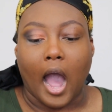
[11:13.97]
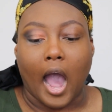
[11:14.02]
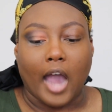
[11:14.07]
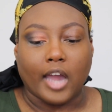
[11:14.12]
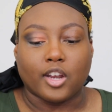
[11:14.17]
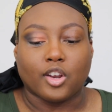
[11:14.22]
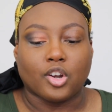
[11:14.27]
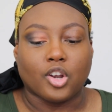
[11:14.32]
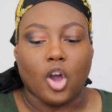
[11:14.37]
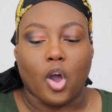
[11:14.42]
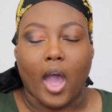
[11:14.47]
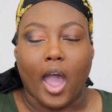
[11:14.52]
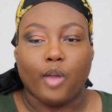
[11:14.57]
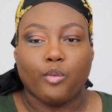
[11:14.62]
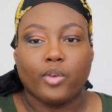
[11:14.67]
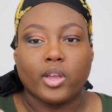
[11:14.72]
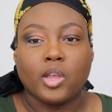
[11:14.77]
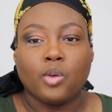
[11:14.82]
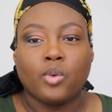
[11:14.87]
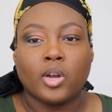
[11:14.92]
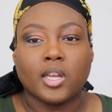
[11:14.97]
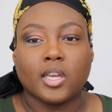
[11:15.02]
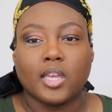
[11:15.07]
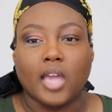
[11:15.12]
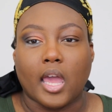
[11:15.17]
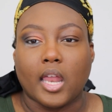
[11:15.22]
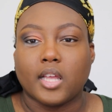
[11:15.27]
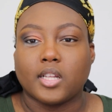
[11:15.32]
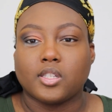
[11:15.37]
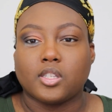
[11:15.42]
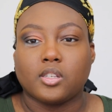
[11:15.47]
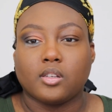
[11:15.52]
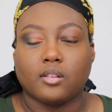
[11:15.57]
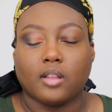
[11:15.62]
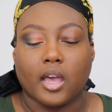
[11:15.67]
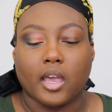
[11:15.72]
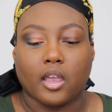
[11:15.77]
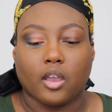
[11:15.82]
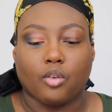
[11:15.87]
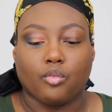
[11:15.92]
I don't know, I really want to get into
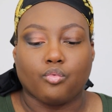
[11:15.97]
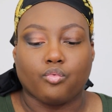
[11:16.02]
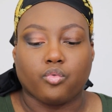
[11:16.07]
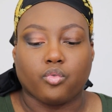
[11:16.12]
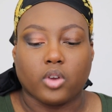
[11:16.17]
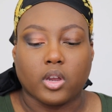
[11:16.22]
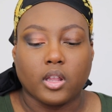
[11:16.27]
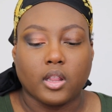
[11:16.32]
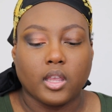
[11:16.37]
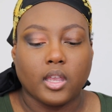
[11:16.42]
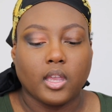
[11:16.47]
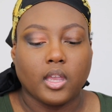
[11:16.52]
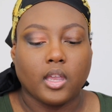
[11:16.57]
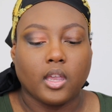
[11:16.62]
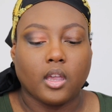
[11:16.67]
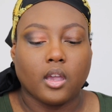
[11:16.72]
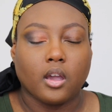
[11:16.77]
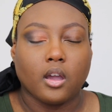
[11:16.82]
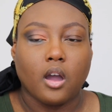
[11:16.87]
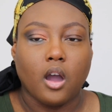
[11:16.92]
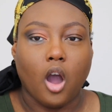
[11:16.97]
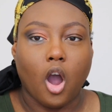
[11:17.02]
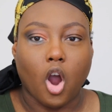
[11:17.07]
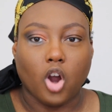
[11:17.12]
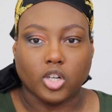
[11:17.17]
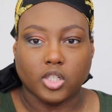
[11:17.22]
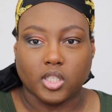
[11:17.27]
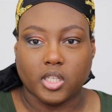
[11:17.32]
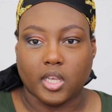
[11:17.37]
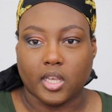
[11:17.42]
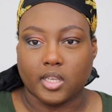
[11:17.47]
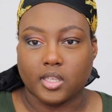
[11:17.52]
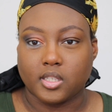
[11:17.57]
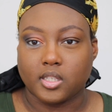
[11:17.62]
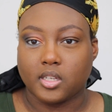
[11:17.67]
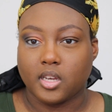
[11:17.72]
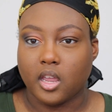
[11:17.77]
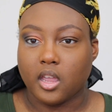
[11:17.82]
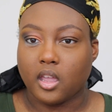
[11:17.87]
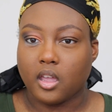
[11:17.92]
like really
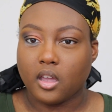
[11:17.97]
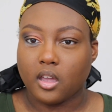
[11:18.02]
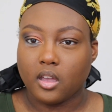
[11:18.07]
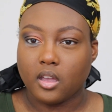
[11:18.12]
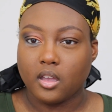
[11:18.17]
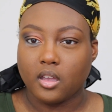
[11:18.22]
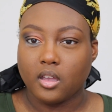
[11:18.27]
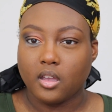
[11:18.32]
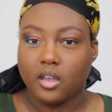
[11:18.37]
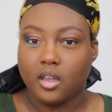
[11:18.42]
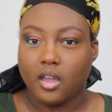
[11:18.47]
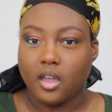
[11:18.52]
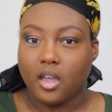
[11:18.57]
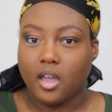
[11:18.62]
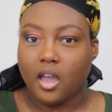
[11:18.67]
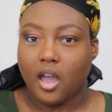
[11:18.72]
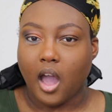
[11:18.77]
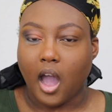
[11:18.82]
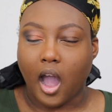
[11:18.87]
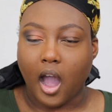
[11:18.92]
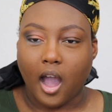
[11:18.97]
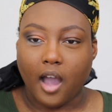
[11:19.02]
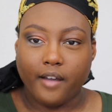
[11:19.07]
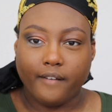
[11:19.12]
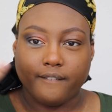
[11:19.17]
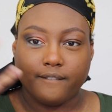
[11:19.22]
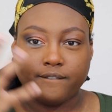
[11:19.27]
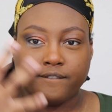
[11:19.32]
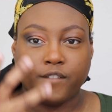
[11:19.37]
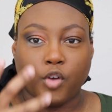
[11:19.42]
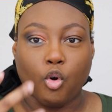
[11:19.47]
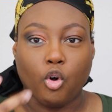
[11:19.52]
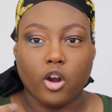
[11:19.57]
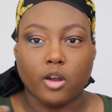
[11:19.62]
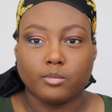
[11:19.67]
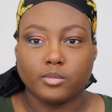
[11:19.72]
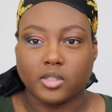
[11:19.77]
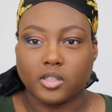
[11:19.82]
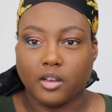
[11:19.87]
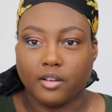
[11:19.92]
artistic
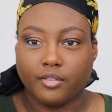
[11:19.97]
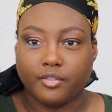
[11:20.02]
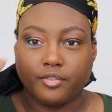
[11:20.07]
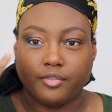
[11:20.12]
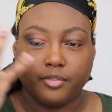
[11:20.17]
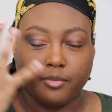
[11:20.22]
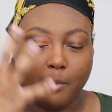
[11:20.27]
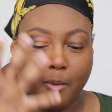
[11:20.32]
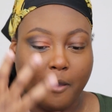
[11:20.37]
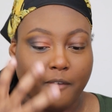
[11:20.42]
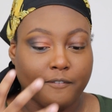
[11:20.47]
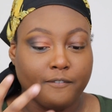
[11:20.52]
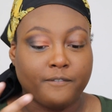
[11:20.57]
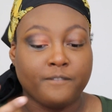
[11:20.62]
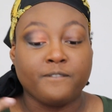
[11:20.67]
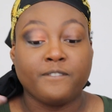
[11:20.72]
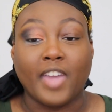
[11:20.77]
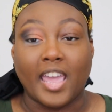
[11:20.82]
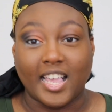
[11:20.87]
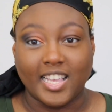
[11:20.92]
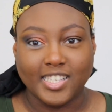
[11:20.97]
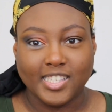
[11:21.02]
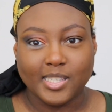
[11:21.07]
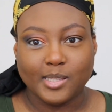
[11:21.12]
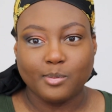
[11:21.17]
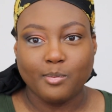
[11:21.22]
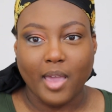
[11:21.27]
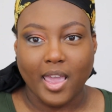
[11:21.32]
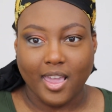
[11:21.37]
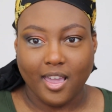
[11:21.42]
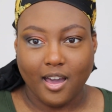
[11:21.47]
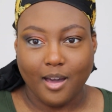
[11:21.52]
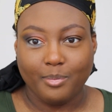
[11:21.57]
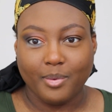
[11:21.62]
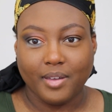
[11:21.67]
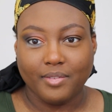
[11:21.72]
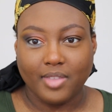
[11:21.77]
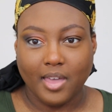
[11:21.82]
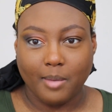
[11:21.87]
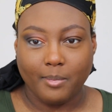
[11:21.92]
forms of face
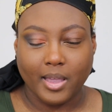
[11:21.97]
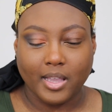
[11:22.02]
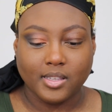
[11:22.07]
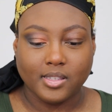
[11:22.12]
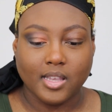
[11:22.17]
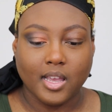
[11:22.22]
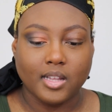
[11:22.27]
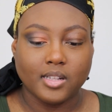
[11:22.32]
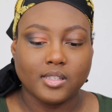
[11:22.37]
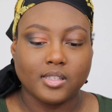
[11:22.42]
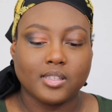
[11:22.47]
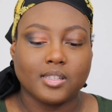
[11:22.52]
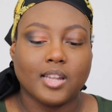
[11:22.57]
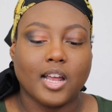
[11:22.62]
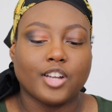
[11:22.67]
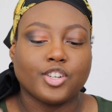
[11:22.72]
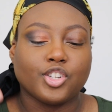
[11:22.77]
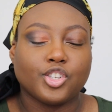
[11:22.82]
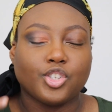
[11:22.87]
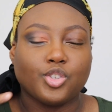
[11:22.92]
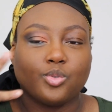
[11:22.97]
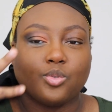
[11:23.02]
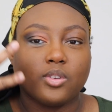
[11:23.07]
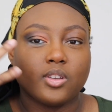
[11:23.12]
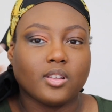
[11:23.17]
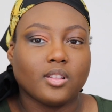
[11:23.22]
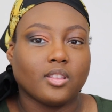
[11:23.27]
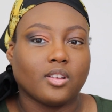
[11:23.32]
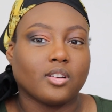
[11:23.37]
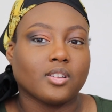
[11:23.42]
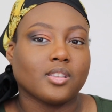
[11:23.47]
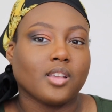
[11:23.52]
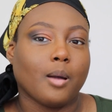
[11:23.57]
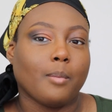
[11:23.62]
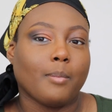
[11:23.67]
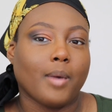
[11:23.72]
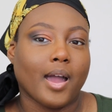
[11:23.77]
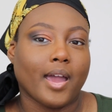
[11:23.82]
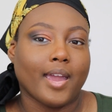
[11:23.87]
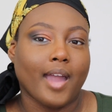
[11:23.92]
makeup, if that makes sense. Not just doing looks
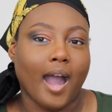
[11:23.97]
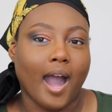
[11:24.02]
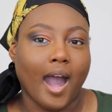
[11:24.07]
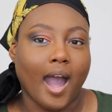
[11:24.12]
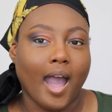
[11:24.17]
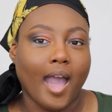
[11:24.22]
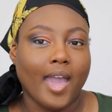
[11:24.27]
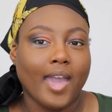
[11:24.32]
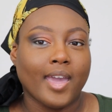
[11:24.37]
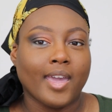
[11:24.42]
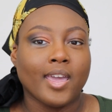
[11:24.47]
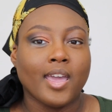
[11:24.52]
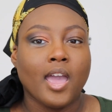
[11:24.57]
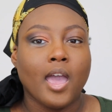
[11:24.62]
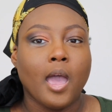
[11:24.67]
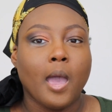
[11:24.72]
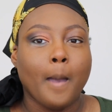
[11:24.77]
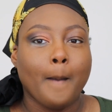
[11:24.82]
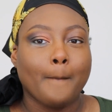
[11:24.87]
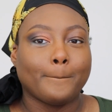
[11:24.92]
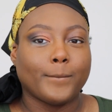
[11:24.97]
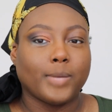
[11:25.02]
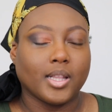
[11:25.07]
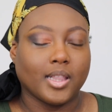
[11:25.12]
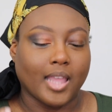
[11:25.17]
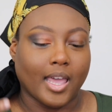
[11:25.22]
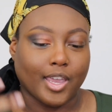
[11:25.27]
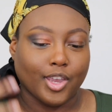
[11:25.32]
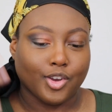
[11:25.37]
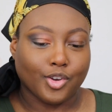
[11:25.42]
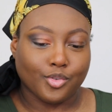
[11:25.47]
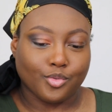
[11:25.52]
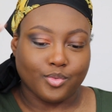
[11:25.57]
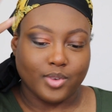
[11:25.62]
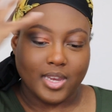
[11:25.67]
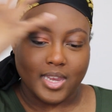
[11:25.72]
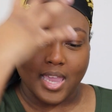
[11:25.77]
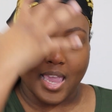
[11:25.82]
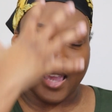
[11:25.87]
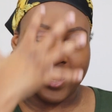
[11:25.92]
on my eye, but like
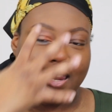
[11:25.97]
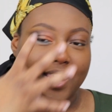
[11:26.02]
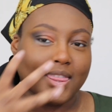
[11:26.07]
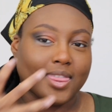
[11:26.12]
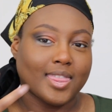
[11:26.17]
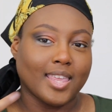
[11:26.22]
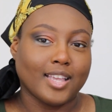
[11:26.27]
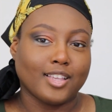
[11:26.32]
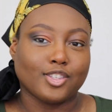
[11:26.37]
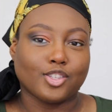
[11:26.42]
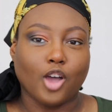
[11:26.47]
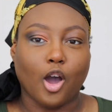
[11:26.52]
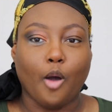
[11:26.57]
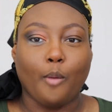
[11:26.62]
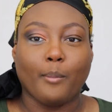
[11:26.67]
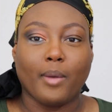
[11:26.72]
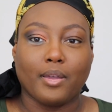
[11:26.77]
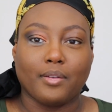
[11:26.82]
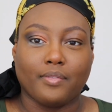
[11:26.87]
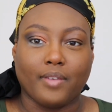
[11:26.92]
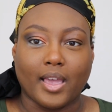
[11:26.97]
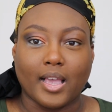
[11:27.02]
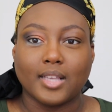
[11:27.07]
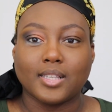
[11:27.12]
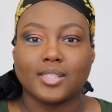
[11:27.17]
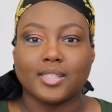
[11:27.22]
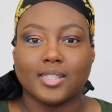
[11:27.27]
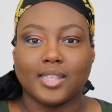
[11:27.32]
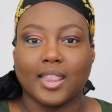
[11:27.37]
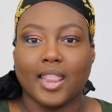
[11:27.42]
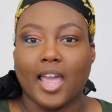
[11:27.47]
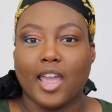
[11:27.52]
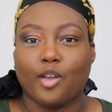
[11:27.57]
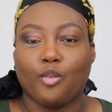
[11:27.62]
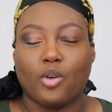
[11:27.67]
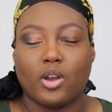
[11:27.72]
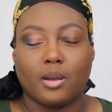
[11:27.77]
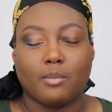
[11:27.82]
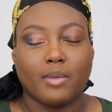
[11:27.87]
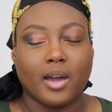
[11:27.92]
creating things on my face.
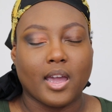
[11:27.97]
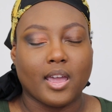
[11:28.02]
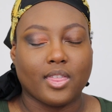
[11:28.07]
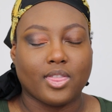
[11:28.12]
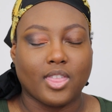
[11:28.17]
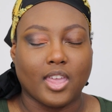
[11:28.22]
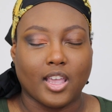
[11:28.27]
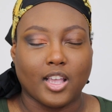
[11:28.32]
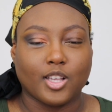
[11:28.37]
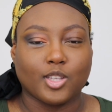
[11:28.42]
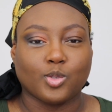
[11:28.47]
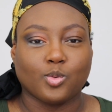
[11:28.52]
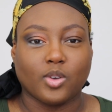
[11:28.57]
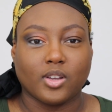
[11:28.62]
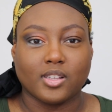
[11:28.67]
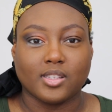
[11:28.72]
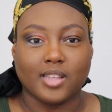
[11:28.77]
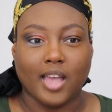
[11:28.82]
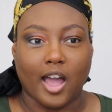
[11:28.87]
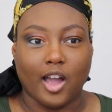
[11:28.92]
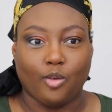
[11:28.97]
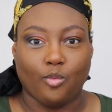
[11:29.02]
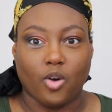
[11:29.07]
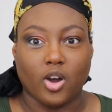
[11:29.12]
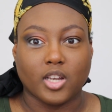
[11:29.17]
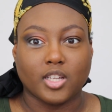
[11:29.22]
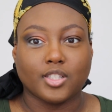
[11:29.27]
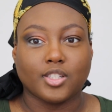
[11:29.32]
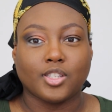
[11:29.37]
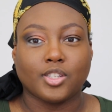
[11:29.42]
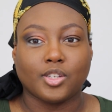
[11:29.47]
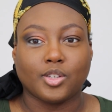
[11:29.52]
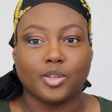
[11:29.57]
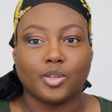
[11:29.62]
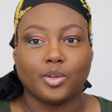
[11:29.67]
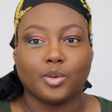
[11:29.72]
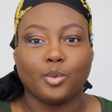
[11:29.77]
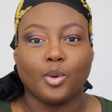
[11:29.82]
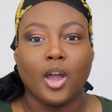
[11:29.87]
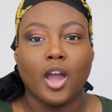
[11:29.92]
Like one of my things was I wanted
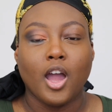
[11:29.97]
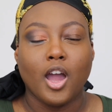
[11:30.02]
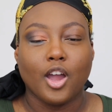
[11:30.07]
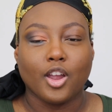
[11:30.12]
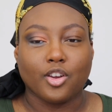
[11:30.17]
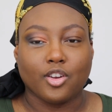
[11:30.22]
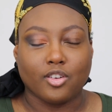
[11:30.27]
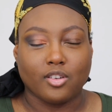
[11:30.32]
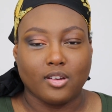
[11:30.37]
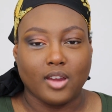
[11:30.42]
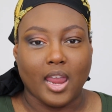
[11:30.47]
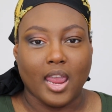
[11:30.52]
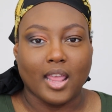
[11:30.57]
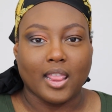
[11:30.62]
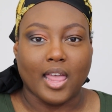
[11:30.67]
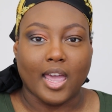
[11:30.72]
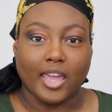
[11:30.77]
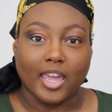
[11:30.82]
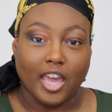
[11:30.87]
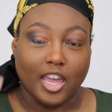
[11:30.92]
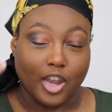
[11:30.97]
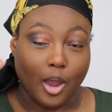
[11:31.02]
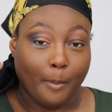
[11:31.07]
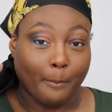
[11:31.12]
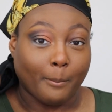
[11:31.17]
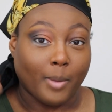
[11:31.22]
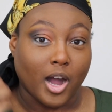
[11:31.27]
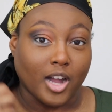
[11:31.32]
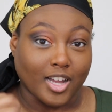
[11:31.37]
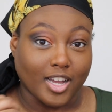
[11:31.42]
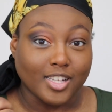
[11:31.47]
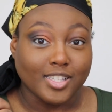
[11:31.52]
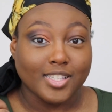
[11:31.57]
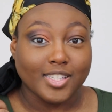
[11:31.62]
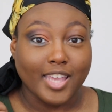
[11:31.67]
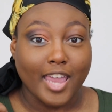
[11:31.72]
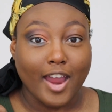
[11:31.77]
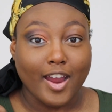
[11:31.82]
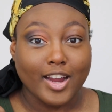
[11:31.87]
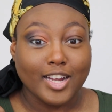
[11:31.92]
to create like an Among
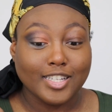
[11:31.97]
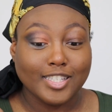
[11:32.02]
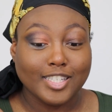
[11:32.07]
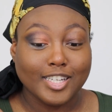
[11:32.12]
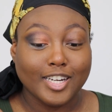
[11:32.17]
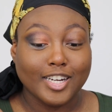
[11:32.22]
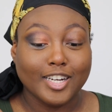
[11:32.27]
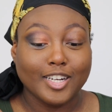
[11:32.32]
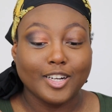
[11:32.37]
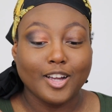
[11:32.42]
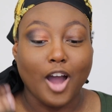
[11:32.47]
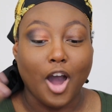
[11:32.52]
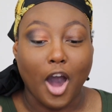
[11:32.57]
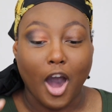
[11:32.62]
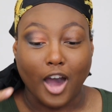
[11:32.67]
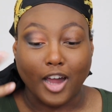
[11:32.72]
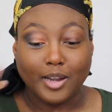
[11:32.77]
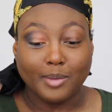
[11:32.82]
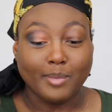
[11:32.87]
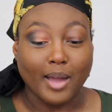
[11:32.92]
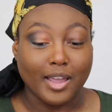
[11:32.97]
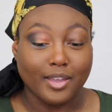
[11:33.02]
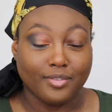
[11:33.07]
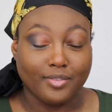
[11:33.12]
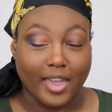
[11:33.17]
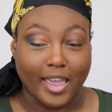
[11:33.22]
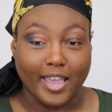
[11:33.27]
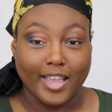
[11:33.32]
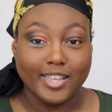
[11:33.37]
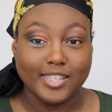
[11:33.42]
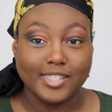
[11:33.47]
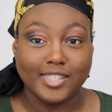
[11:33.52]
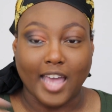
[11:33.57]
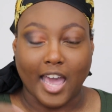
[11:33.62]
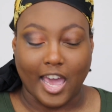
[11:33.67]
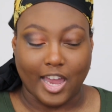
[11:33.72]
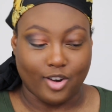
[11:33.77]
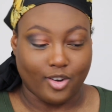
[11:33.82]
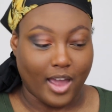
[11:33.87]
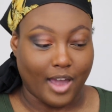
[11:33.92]
Us character on my
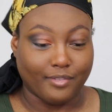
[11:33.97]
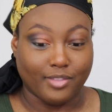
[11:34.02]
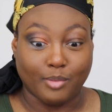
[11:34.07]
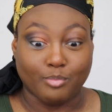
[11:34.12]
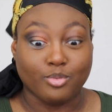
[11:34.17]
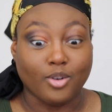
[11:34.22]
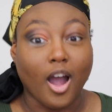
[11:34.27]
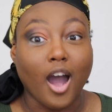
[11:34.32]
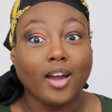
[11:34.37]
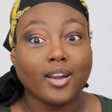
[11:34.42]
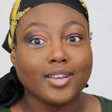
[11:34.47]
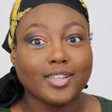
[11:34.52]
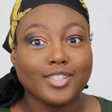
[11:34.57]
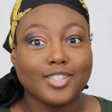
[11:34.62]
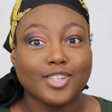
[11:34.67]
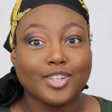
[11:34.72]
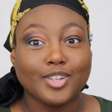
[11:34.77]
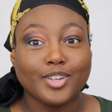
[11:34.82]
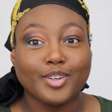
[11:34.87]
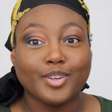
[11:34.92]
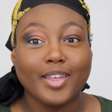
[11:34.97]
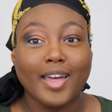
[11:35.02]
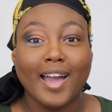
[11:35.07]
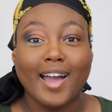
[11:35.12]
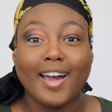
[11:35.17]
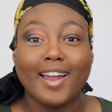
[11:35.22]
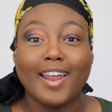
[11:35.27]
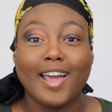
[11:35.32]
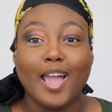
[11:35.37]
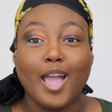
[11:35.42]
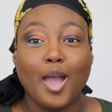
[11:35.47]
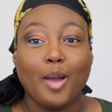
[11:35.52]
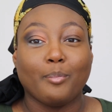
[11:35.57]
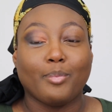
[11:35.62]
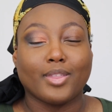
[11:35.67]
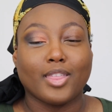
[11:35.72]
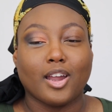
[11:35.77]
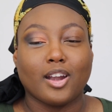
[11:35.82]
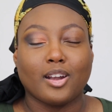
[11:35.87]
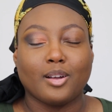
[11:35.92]
face. I don't have the products to do that,
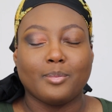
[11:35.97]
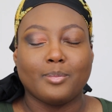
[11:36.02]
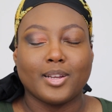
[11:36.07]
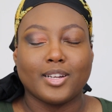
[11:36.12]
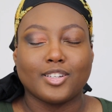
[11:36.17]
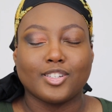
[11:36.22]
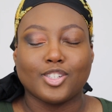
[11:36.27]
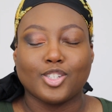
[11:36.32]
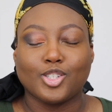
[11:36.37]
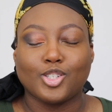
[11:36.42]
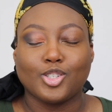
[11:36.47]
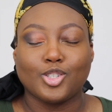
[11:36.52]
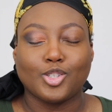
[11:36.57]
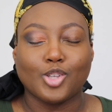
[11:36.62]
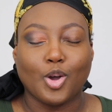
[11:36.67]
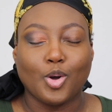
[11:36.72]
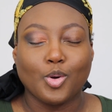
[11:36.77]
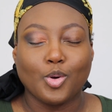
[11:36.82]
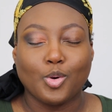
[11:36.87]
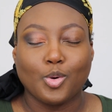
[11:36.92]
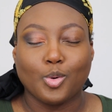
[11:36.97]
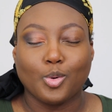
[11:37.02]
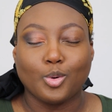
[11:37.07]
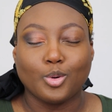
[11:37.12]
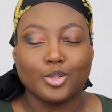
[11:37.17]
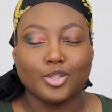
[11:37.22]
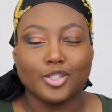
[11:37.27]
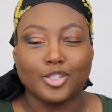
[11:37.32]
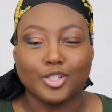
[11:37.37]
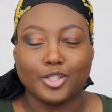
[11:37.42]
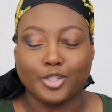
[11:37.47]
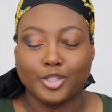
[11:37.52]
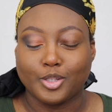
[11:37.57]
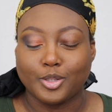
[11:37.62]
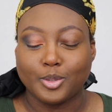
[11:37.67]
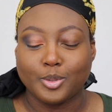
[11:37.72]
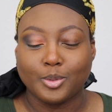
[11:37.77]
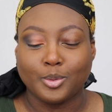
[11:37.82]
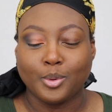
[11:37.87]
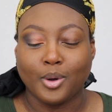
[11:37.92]
but that would have been so cool to
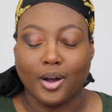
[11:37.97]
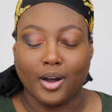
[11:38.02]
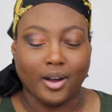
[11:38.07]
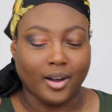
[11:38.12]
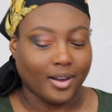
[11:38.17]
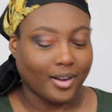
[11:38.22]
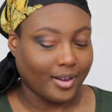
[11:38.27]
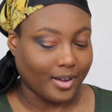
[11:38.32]
do.